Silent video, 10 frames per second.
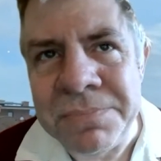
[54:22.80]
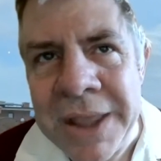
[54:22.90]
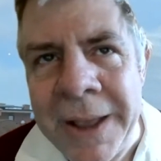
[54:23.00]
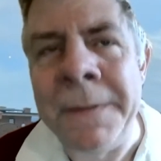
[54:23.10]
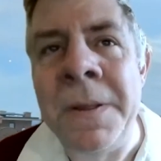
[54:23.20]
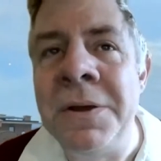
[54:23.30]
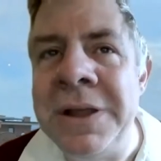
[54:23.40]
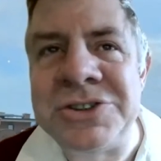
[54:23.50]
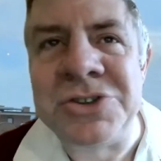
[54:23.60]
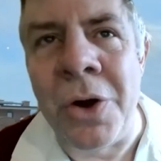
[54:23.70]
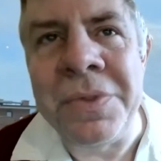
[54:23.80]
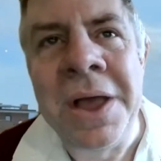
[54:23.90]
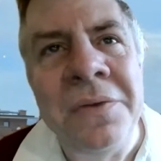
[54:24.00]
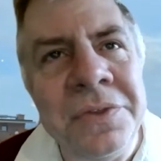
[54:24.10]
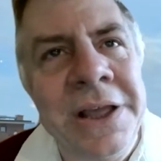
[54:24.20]
Yeah. It's not
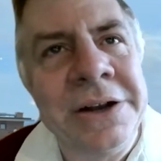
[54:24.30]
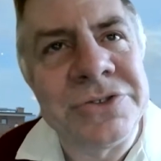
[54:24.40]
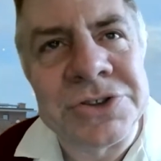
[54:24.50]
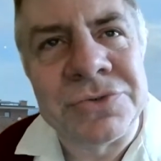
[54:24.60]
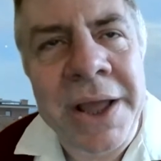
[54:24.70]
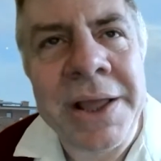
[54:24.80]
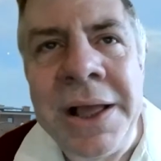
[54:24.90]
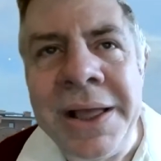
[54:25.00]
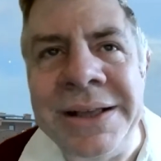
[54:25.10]
the interest rate,